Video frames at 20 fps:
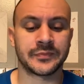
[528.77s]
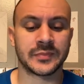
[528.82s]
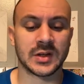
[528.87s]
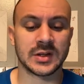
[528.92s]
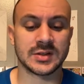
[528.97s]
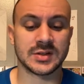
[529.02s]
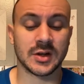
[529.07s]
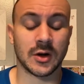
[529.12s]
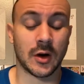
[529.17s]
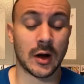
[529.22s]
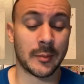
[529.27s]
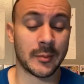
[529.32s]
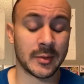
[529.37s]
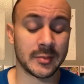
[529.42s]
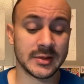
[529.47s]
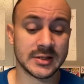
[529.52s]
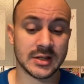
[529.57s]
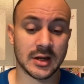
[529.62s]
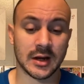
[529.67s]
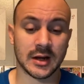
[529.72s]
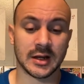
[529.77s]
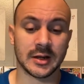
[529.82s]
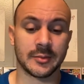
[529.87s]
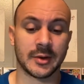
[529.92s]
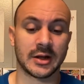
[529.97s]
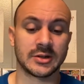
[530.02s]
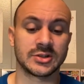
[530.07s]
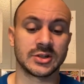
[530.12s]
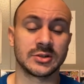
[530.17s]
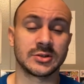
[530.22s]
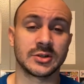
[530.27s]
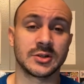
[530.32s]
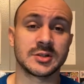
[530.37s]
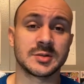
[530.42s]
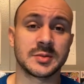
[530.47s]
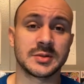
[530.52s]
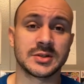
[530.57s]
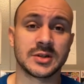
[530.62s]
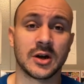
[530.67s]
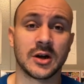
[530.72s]
So I'm going to be talking about JoJo's
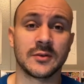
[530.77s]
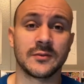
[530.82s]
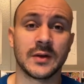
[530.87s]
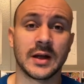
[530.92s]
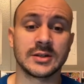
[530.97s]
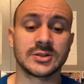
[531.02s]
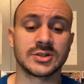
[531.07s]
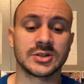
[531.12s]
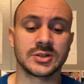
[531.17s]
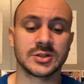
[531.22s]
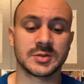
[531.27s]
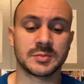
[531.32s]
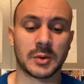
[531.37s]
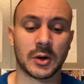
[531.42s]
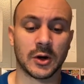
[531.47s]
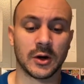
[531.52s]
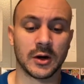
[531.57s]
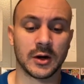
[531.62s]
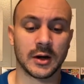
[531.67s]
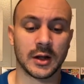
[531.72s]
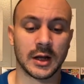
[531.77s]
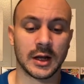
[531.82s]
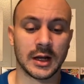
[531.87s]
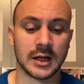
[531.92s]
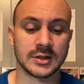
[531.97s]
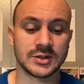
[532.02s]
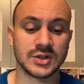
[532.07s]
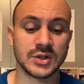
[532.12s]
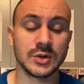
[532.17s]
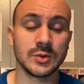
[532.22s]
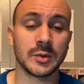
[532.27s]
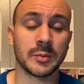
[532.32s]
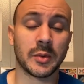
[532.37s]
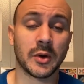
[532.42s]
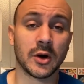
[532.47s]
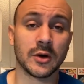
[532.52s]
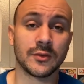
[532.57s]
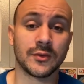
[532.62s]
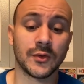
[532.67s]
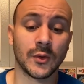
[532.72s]
Bizarre Adventures Part 2 and
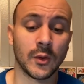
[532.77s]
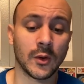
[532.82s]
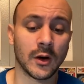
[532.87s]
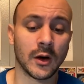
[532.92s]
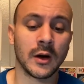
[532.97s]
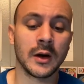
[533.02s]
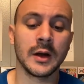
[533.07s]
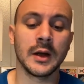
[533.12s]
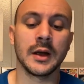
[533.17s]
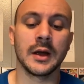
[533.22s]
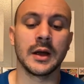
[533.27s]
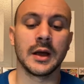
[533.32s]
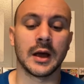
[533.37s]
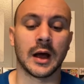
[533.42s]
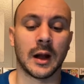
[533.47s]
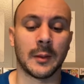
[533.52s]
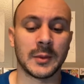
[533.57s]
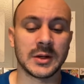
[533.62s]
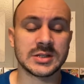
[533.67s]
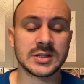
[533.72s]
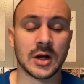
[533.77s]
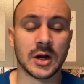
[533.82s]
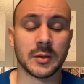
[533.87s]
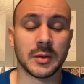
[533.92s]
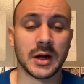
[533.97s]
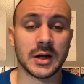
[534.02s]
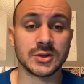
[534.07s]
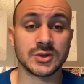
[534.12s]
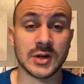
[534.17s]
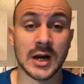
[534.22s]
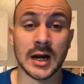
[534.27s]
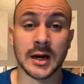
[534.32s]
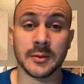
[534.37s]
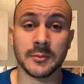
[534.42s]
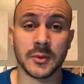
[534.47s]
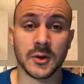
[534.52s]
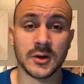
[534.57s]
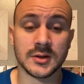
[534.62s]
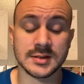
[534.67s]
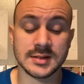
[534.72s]
Part 4. I'm going to talk about Dragon
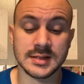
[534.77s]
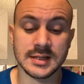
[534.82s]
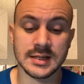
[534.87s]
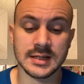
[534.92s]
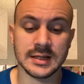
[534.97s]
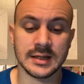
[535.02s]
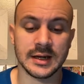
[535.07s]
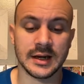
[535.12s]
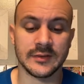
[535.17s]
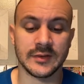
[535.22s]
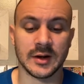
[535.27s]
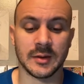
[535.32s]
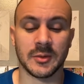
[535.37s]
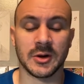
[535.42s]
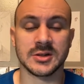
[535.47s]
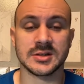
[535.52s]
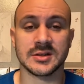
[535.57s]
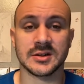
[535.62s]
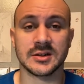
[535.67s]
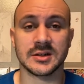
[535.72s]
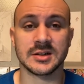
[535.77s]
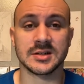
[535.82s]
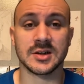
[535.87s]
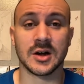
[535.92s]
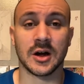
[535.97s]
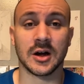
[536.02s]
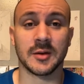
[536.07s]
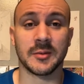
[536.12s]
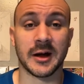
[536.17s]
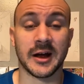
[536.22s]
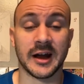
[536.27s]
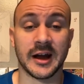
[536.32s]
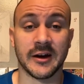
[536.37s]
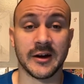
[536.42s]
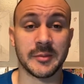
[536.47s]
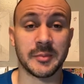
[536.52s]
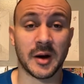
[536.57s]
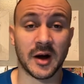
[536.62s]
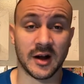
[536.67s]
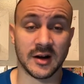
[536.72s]
Ball Z, and then I'm also going to talk about Harry
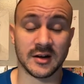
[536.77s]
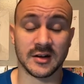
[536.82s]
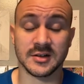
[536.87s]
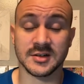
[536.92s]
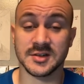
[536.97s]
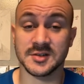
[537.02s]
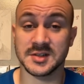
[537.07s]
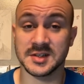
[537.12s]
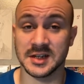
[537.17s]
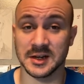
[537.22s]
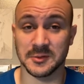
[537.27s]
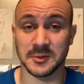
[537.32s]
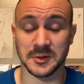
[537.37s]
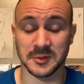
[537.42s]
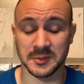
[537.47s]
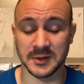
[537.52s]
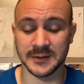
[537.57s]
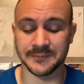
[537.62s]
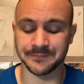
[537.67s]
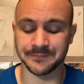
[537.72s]
Potter, so stick with me.